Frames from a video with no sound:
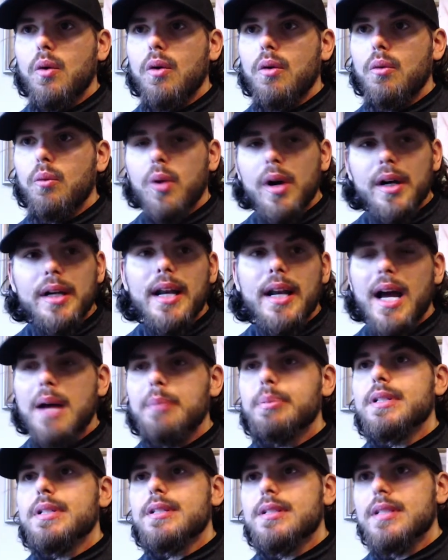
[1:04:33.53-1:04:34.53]
What could
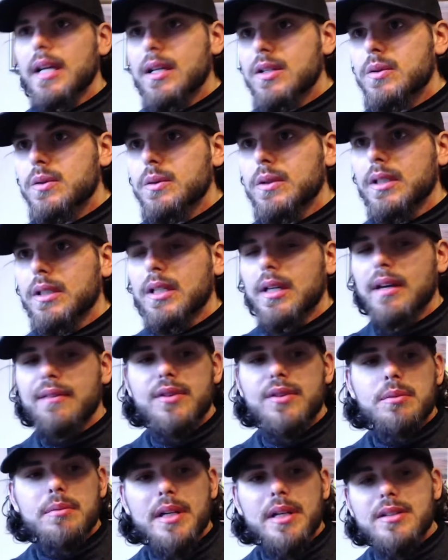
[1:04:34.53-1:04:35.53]
happen sexually if
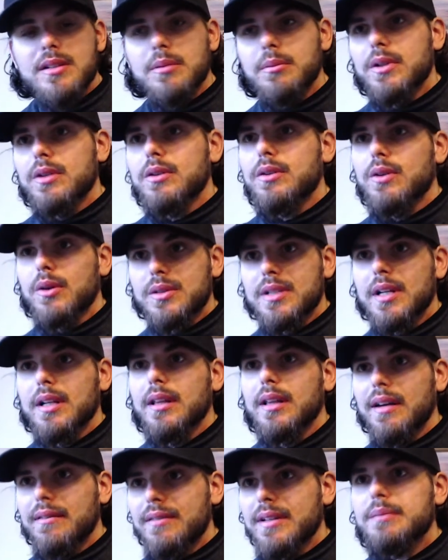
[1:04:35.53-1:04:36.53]
you met someone who knows how to
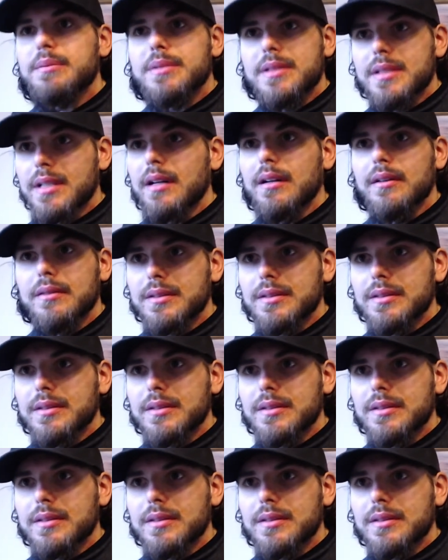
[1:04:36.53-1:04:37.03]
love themselves?